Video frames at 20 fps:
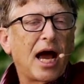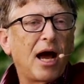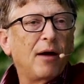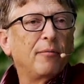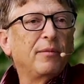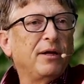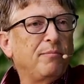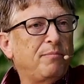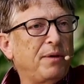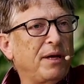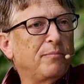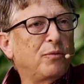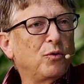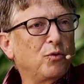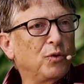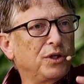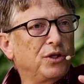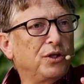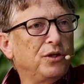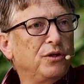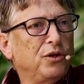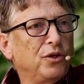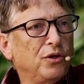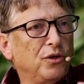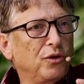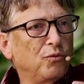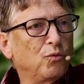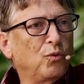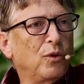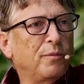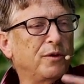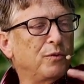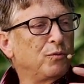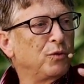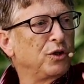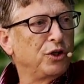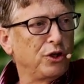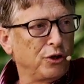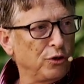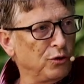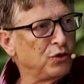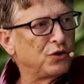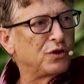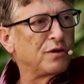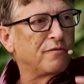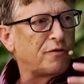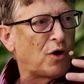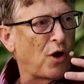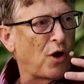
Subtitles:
many women would use them